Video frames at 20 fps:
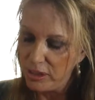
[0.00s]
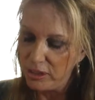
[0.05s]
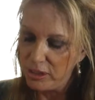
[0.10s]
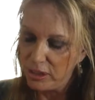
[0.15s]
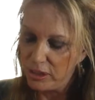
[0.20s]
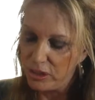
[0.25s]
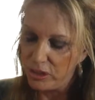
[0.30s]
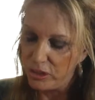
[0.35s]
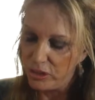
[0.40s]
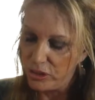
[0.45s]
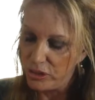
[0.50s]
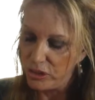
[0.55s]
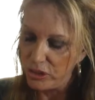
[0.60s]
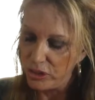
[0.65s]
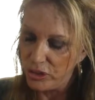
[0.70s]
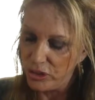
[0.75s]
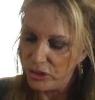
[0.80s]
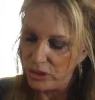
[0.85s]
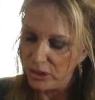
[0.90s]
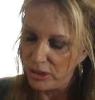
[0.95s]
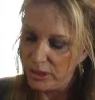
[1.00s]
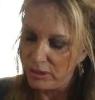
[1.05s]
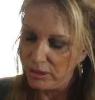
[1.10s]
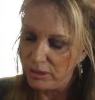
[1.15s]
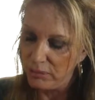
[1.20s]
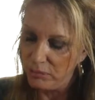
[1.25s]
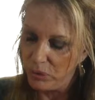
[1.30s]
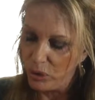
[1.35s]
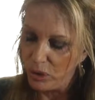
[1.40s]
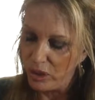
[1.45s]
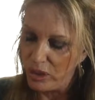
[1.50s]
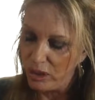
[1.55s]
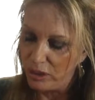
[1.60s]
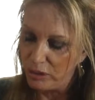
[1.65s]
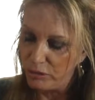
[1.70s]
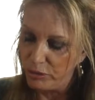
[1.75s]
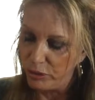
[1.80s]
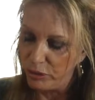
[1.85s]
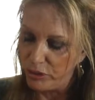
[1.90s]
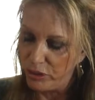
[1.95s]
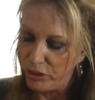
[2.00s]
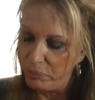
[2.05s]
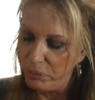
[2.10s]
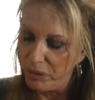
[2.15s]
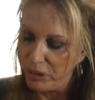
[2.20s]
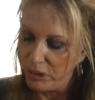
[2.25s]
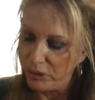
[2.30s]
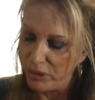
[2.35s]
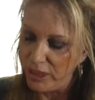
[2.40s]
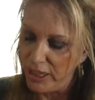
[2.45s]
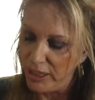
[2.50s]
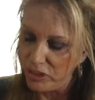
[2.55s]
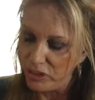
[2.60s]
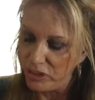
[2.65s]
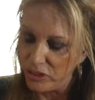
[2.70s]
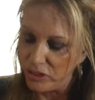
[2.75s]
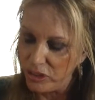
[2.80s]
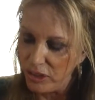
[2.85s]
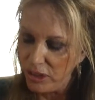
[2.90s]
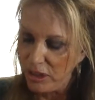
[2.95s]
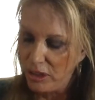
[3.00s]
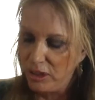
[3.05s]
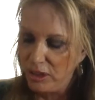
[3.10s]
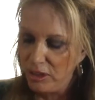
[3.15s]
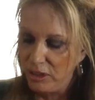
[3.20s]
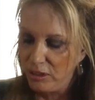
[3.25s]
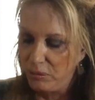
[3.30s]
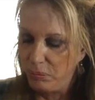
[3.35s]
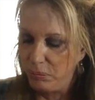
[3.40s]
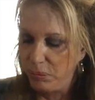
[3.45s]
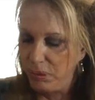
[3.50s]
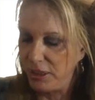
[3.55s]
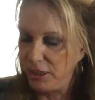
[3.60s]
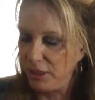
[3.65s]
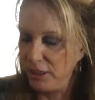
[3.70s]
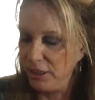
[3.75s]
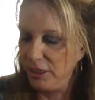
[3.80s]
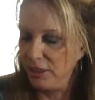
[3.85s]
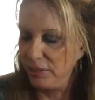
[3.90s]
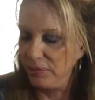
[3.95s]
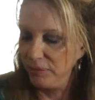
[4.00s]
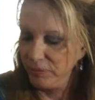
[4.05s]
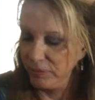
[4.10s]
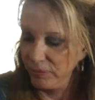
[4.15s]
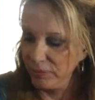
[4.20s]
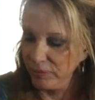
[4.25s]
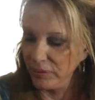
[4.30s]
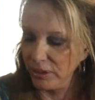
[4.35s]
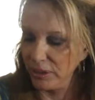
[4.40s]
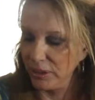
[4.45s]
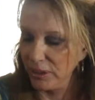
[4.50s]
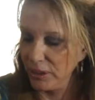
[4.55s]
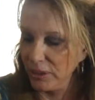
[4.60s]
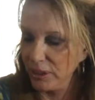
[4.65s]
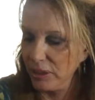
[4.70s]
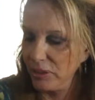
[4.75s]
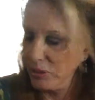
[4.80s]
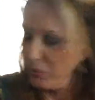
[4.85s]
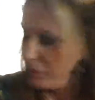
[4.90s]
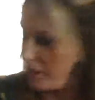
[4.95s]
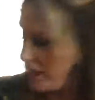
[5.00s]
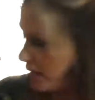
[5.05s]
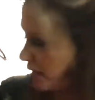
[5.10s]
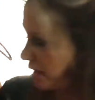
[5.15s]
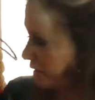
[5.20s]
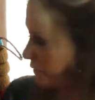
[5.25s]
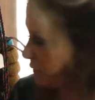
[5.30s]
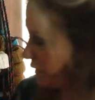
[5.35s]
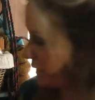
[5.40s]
the curtains are usually more colorful than pillowcases. But I go about halfway